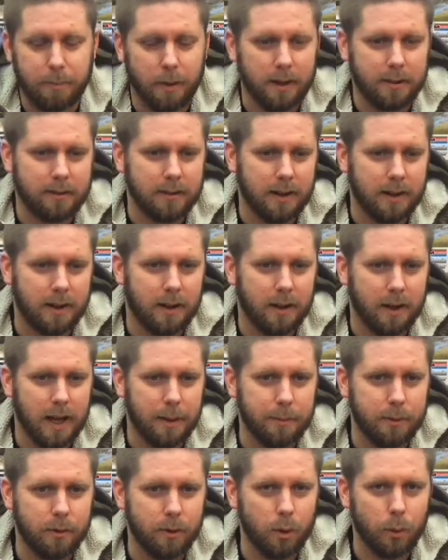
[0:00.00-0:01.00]
But
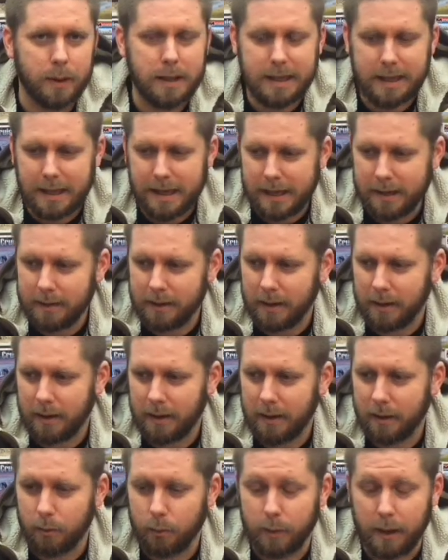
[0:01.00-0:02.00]
coming to the weekend,
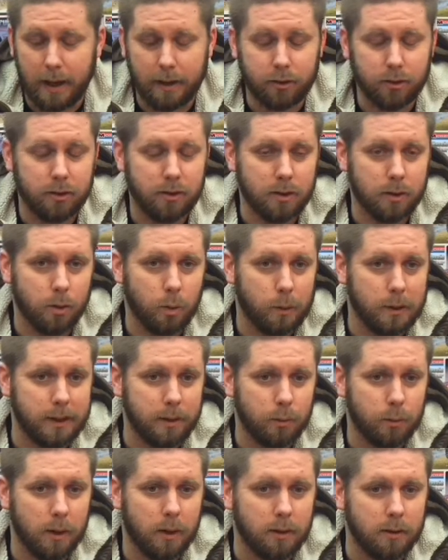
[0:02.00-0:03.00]
we actually did
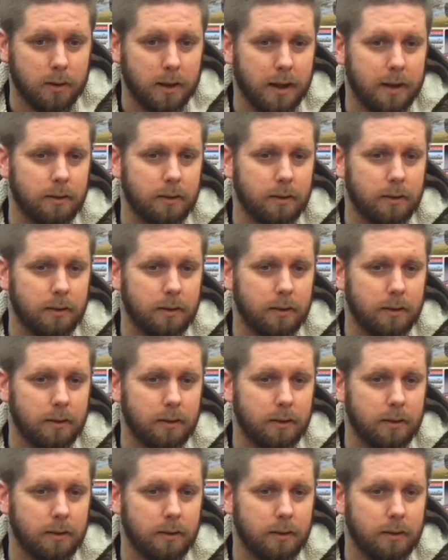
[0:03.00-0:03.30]
quite well.